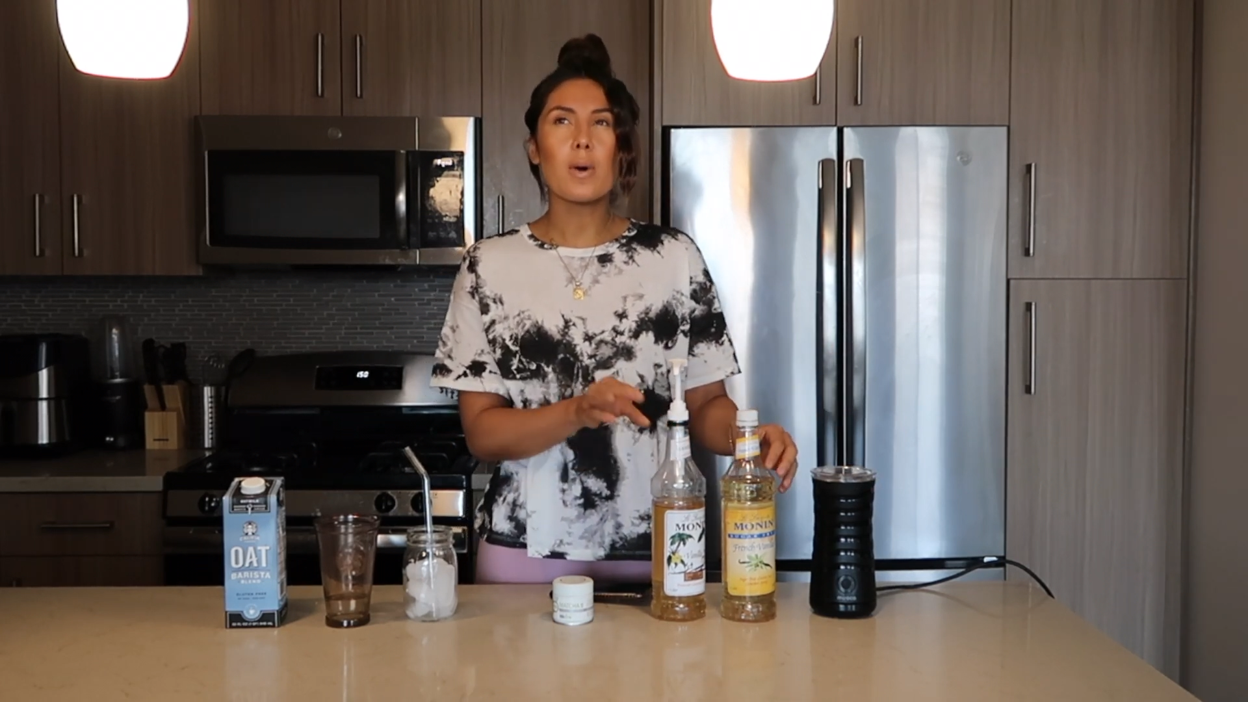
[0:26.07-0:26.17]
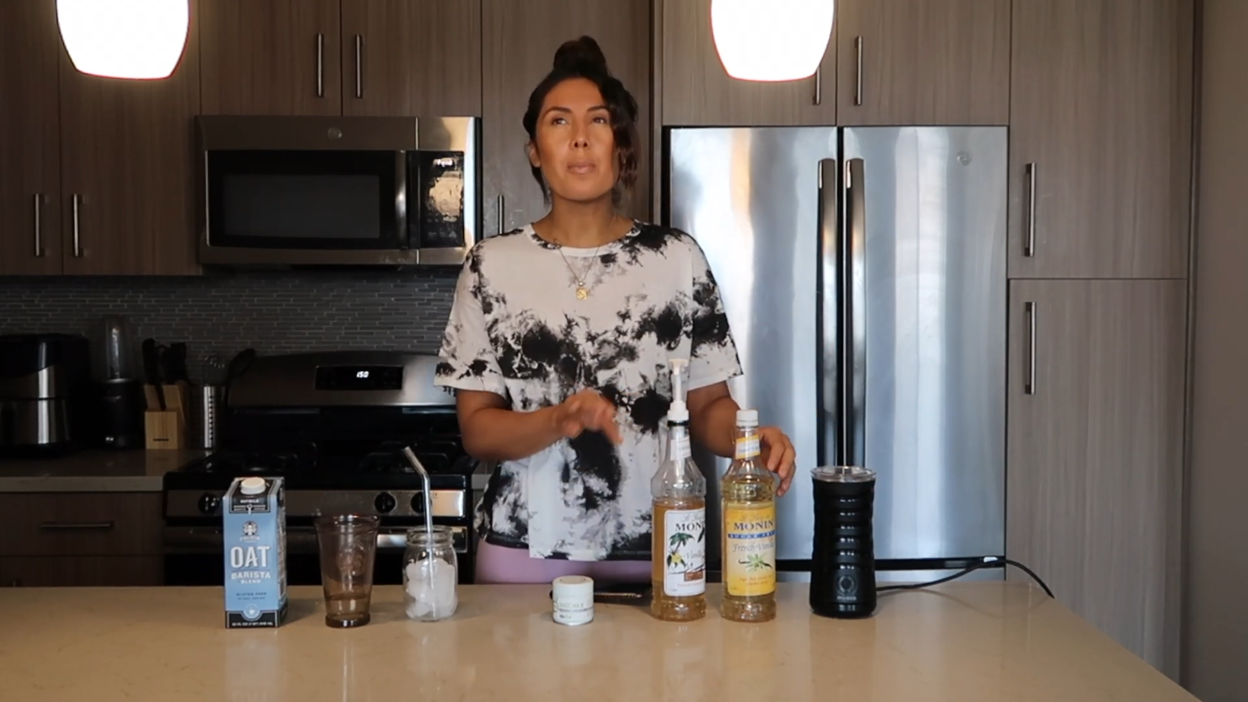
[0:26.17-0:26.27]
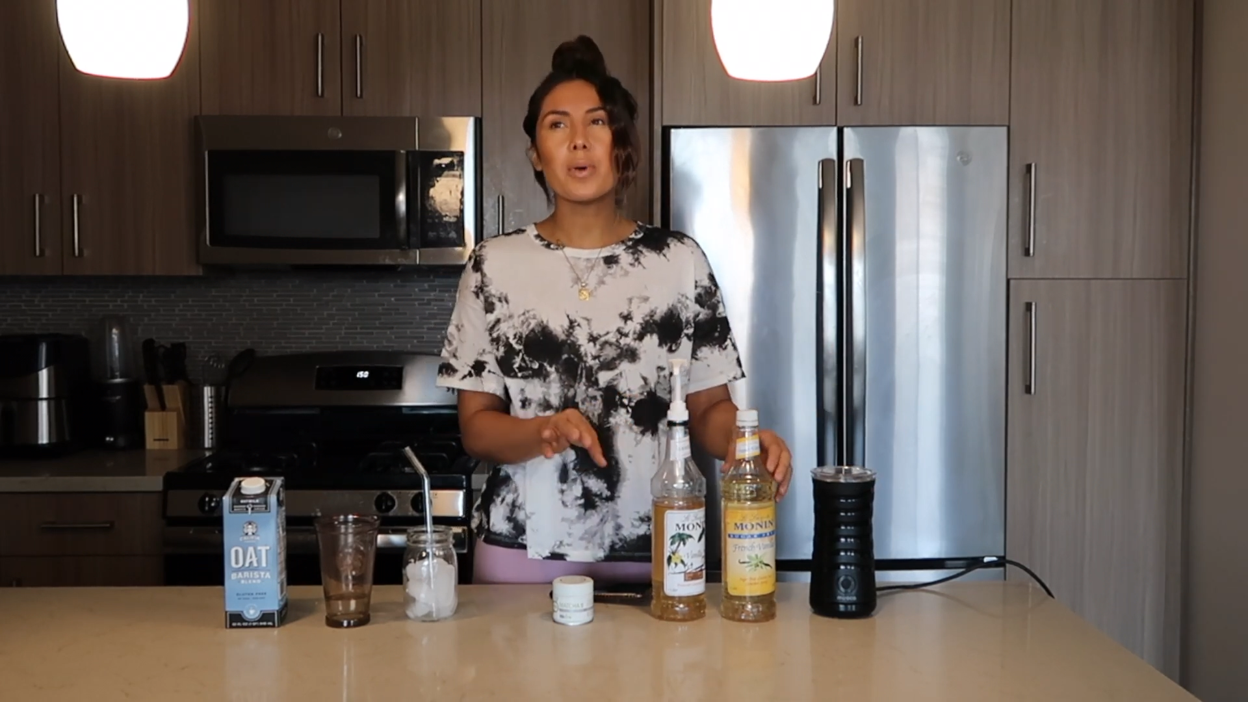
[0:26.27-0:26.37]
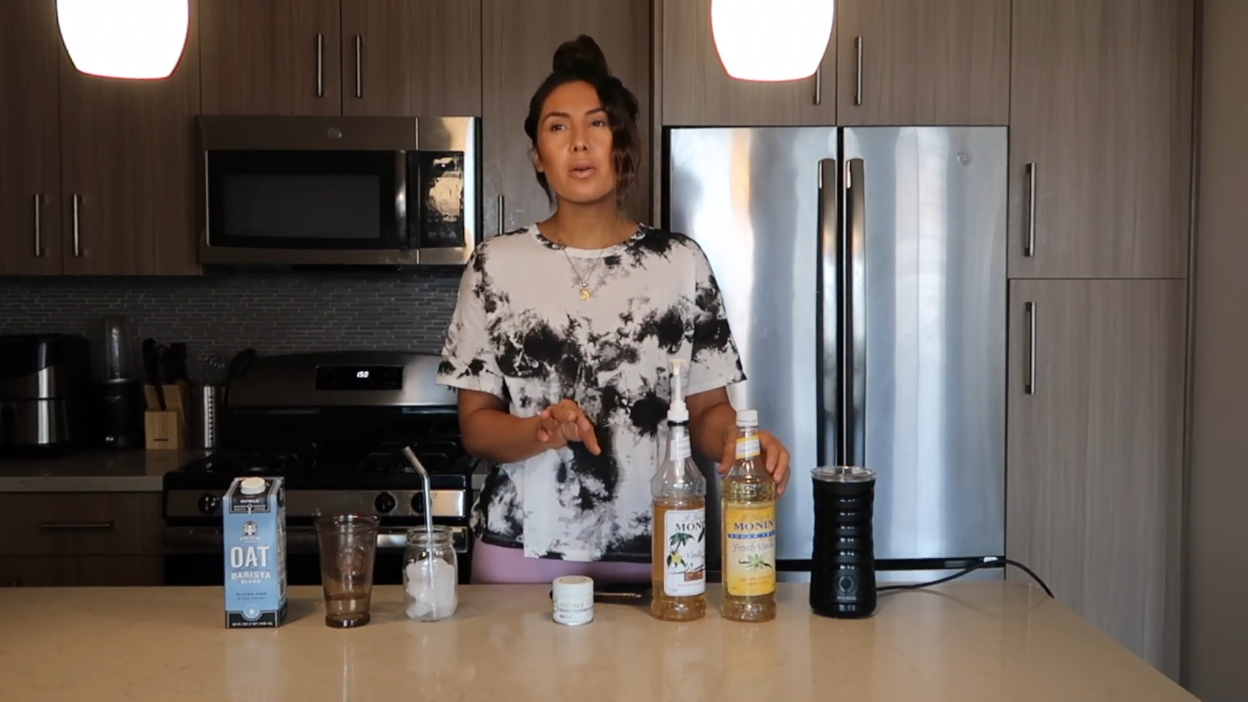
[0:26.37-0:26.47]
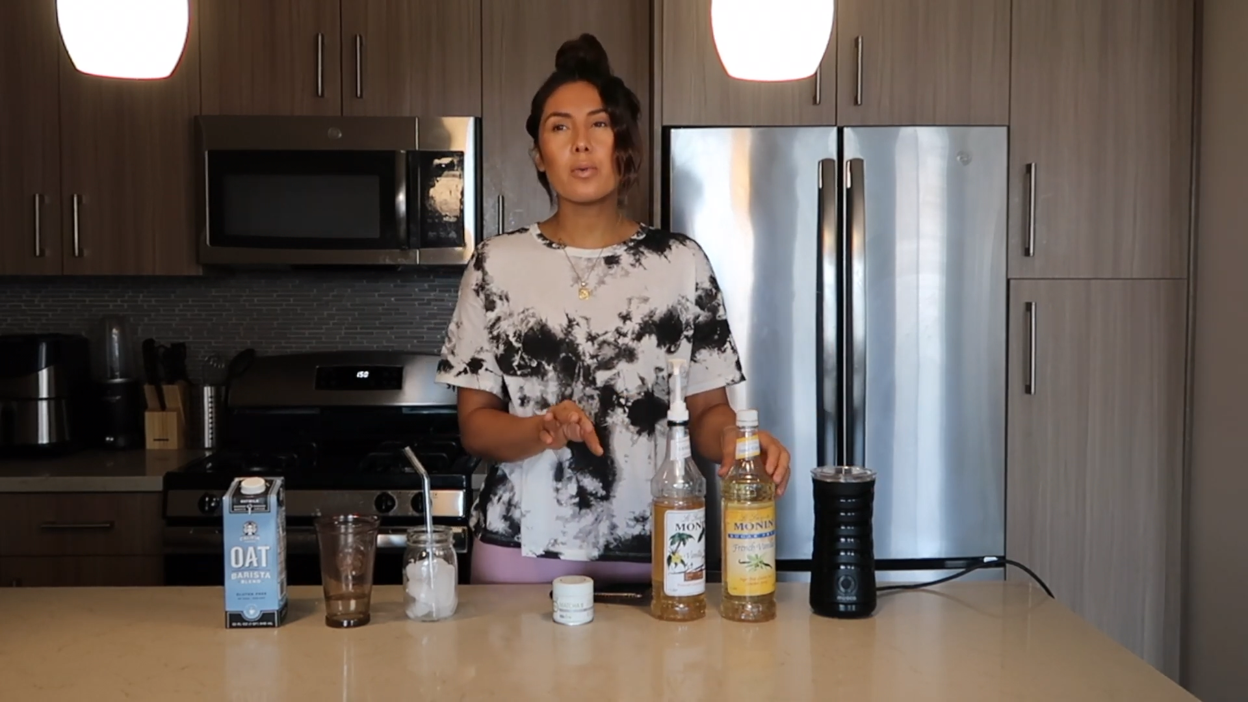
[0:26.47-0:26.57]

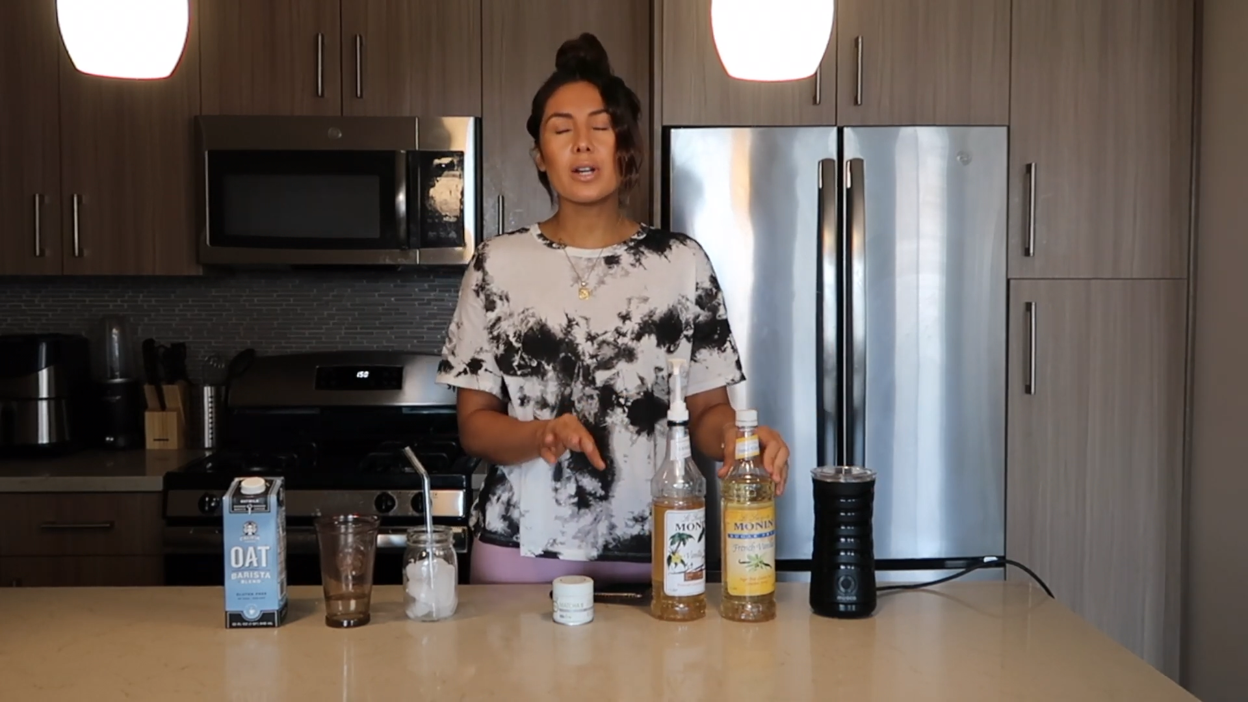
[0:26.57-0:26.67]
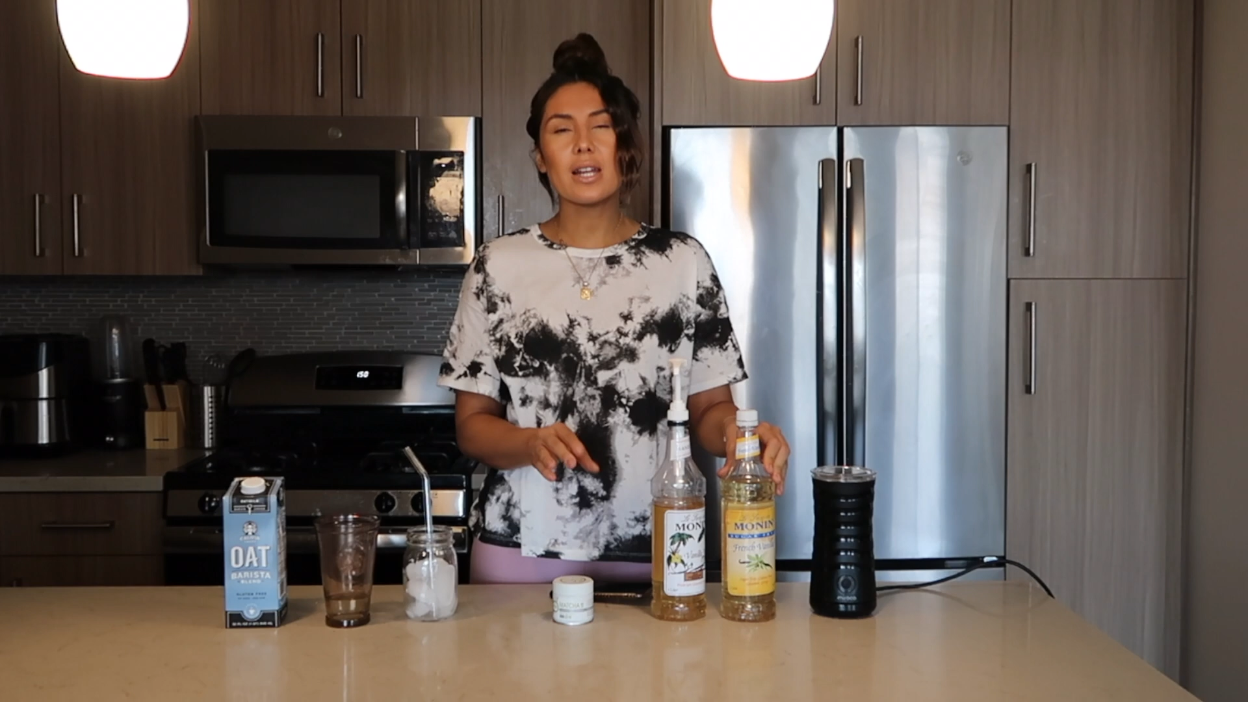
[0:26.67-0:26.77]
popular one.